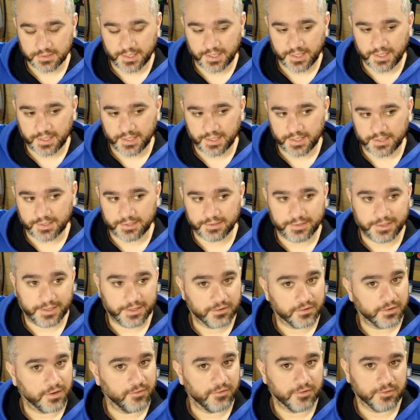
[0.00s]
and
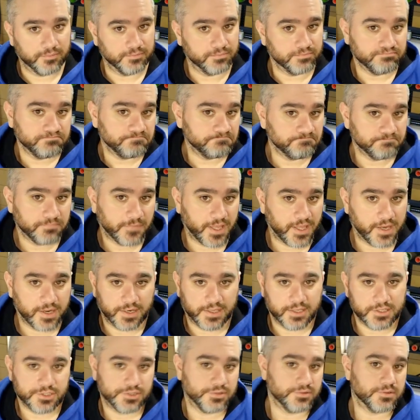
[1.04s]
neither of them had
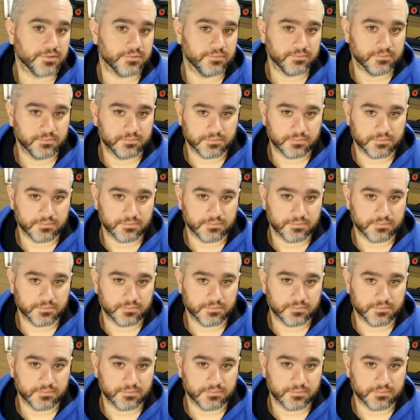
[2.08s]
any issues.